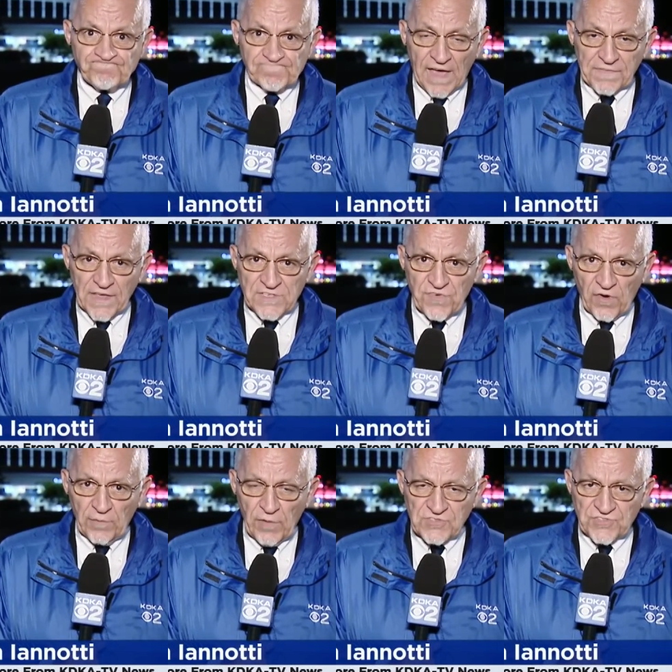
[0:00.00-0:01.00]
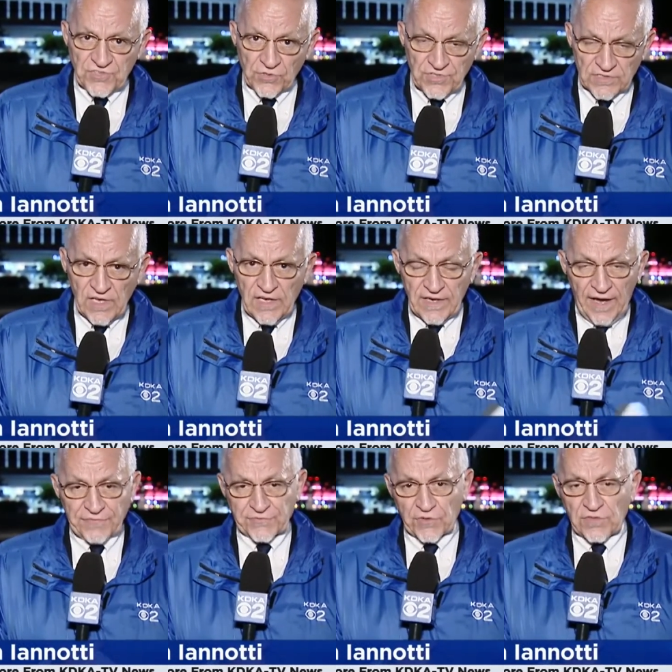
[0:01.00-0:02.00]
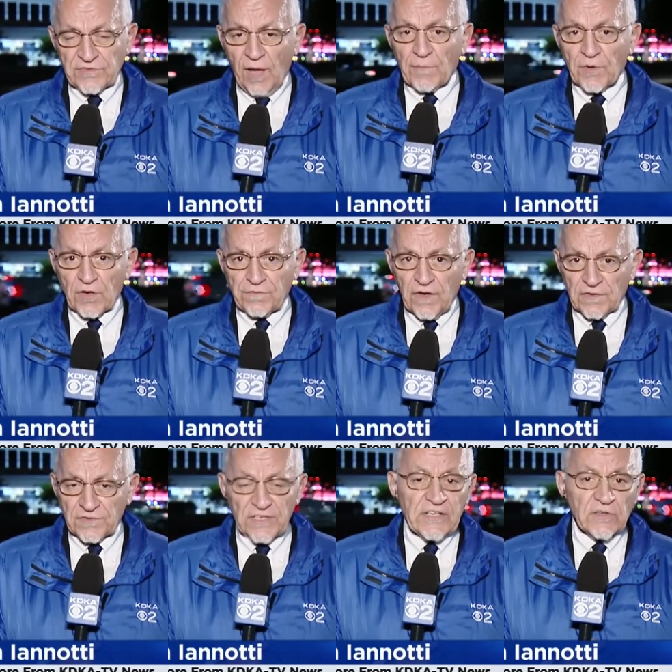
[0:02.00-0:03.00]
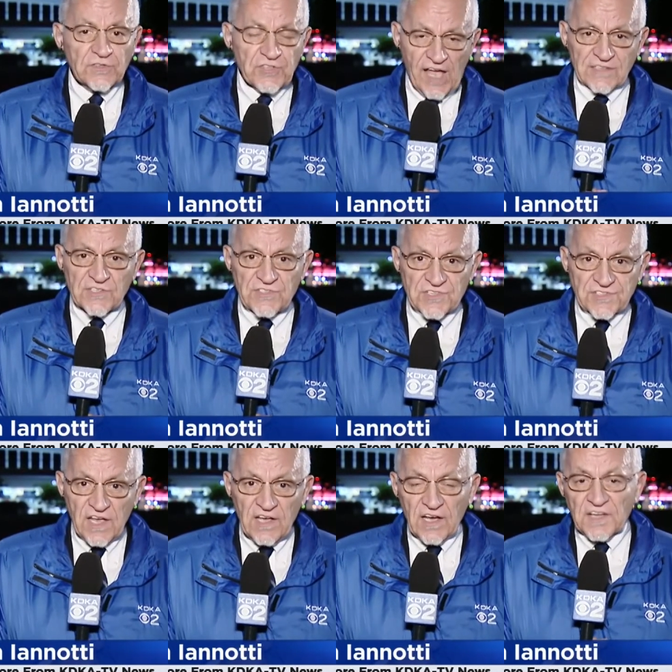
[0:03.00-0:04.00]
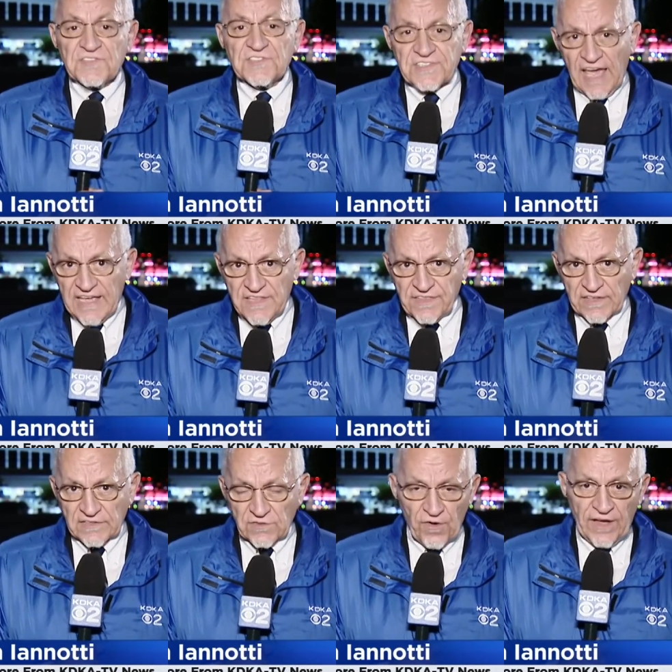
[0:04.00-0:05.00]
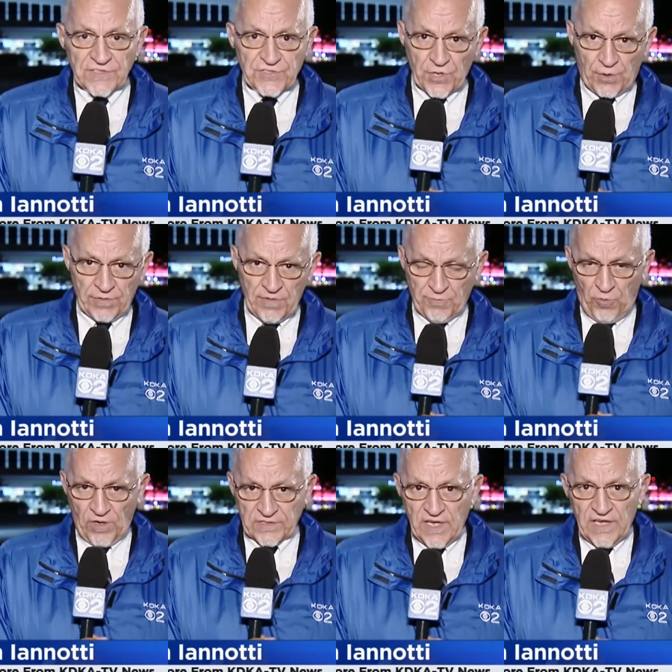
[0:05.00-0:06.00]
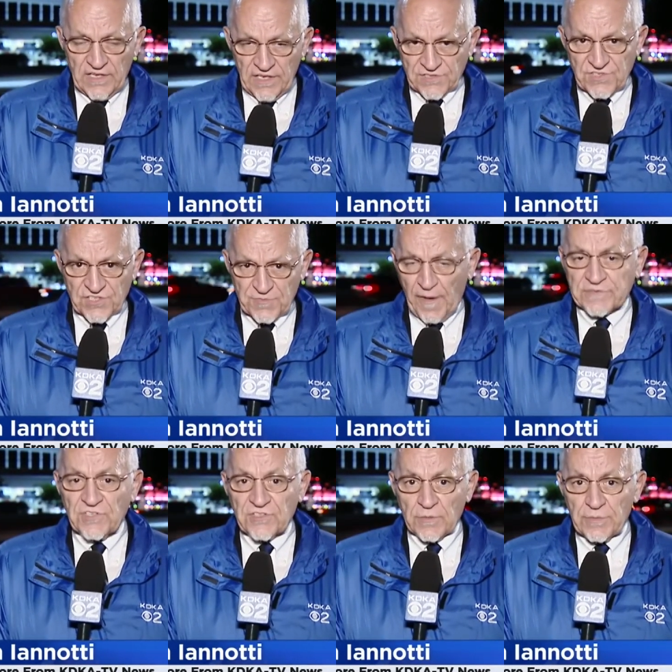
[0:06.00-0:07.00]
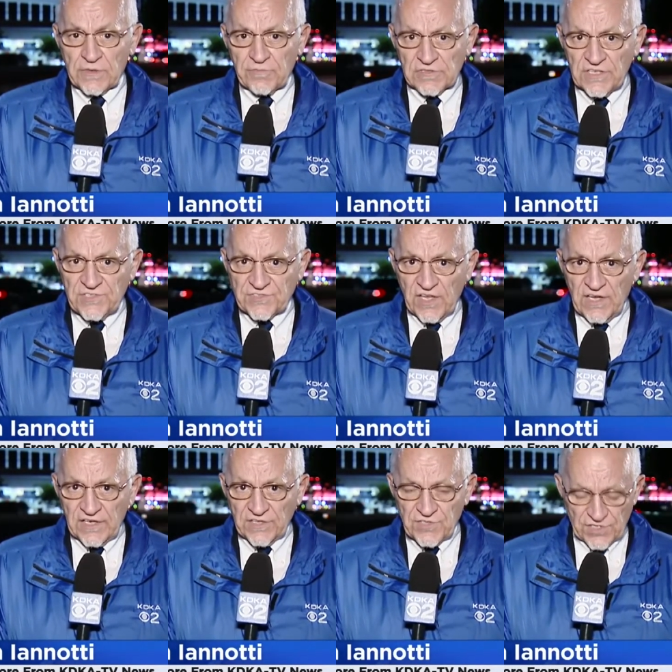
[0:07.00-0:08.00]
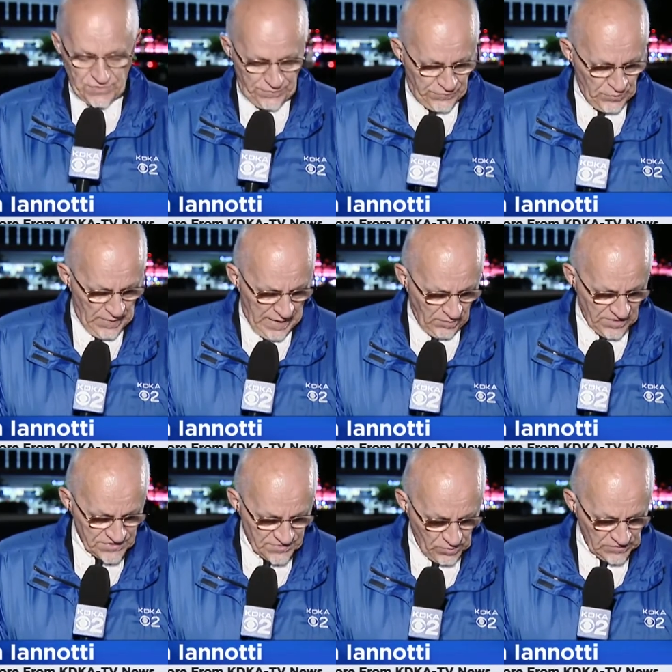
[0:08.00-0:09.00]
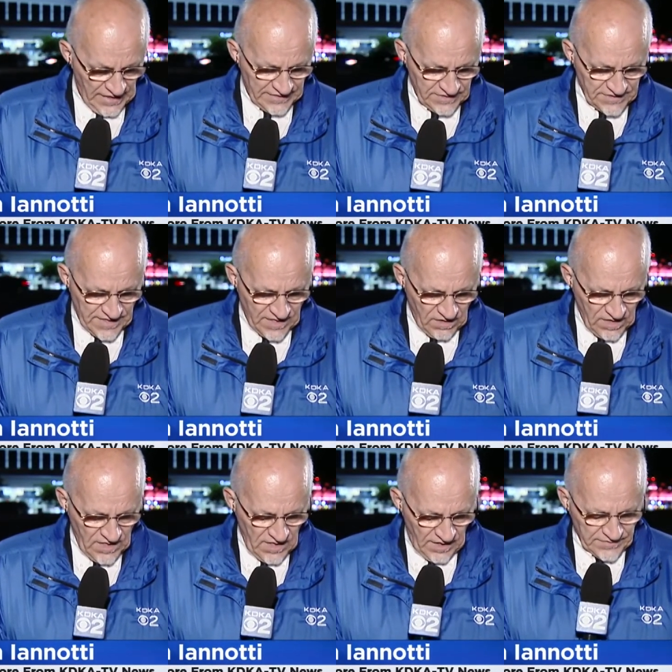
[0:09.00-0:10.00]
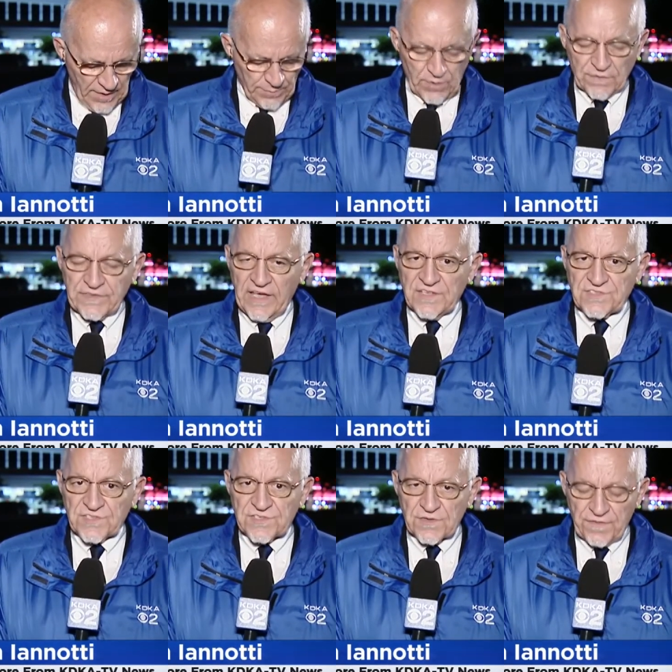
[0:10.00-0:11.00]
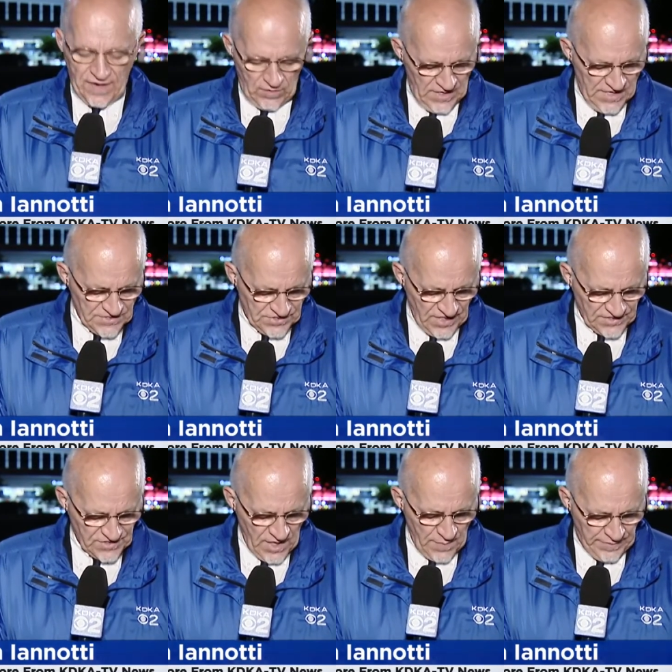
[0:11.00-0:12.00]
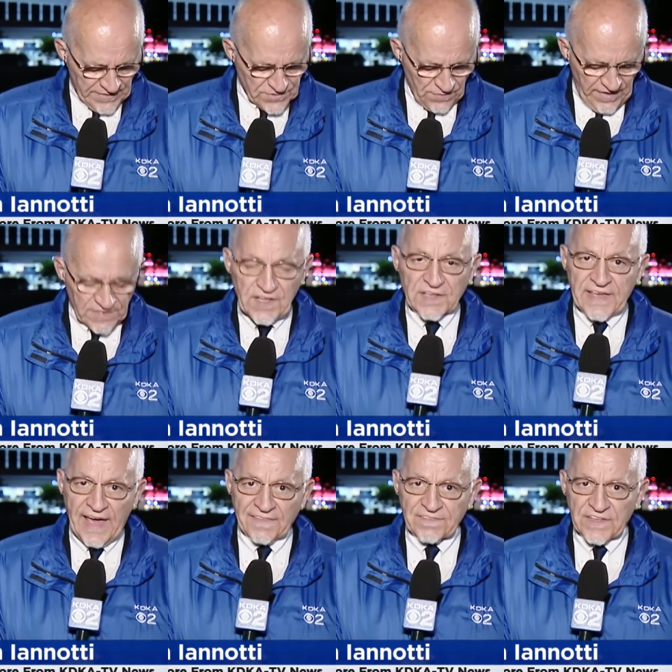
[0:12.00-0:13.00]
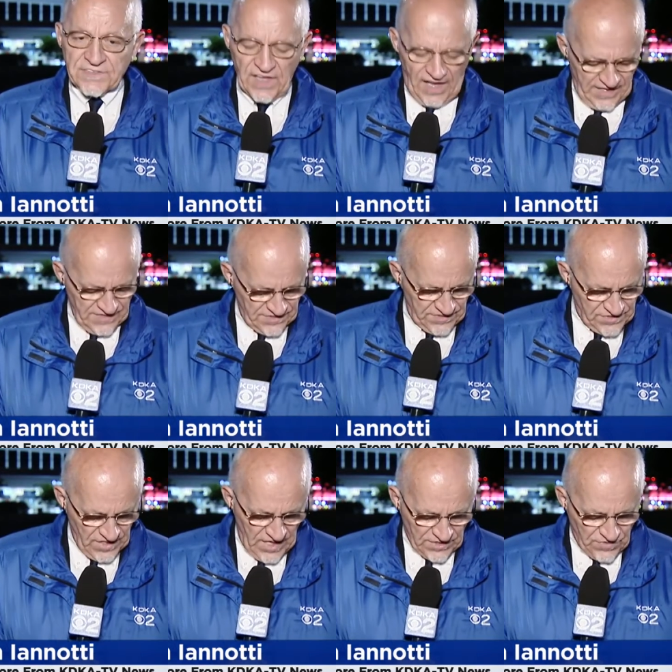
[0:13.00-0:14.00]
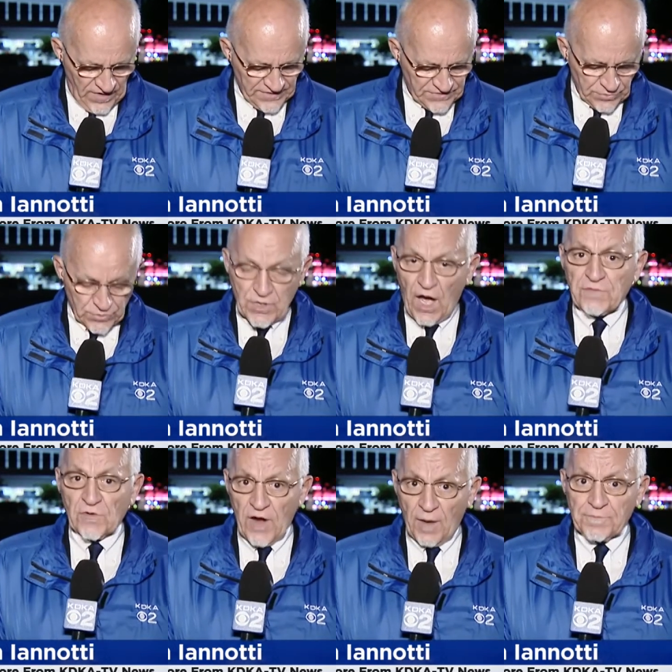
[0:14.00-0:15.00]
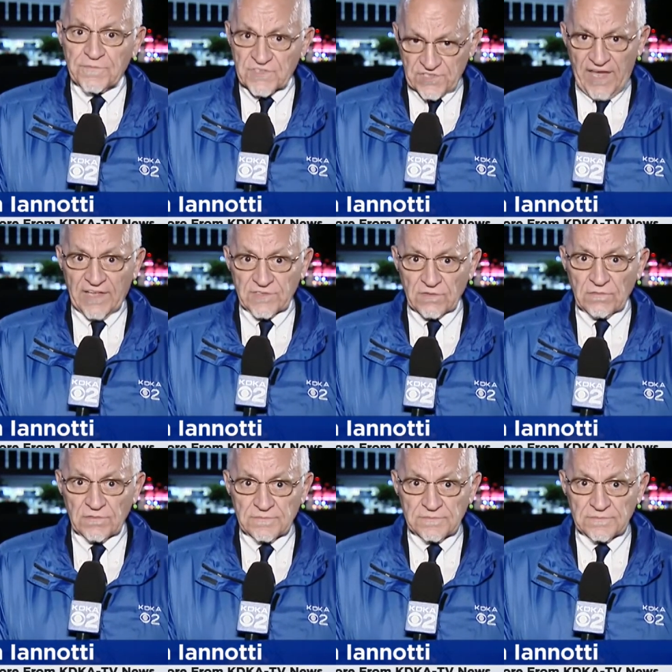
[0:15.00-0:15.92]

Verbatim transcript: Yeah, thanks very much, Susan. After a number of uh, legal challenges, a scathing grand jury report is expected to be released in just a few hours. We're likely to hear a number of cases of how six Pennsylvania Catholic dioceses tried to cover up the scandal.